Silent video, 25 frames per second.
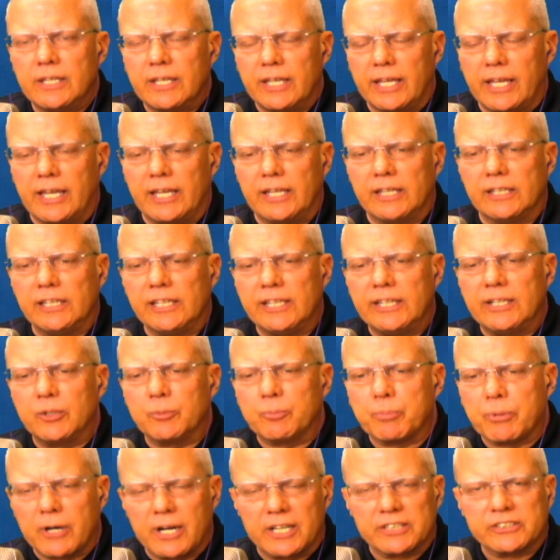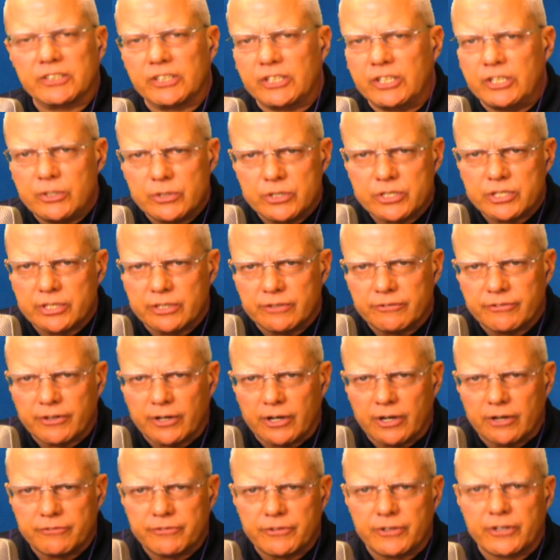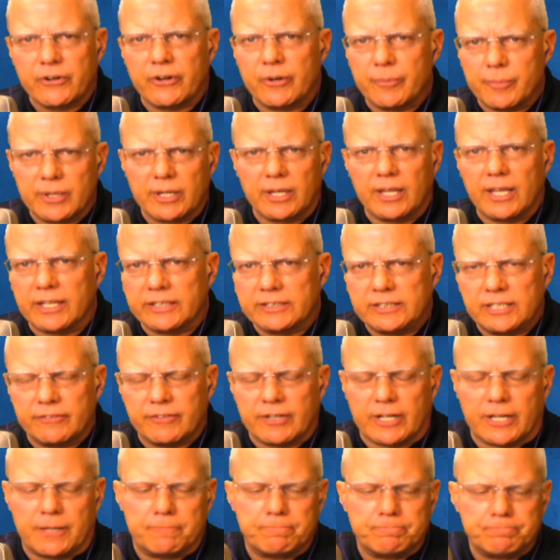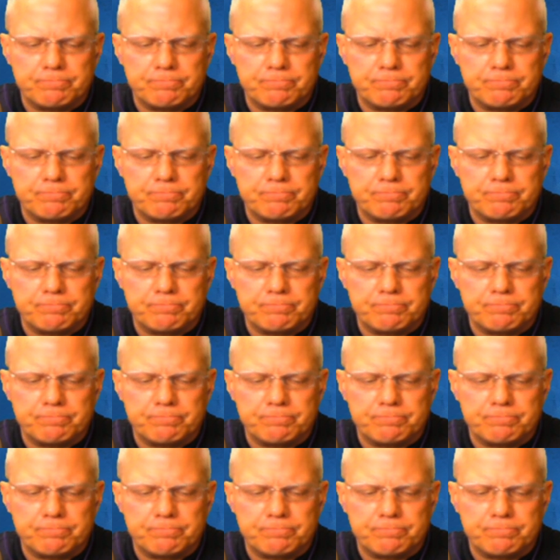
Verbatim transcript: a legal prosecution of her for criminal activity.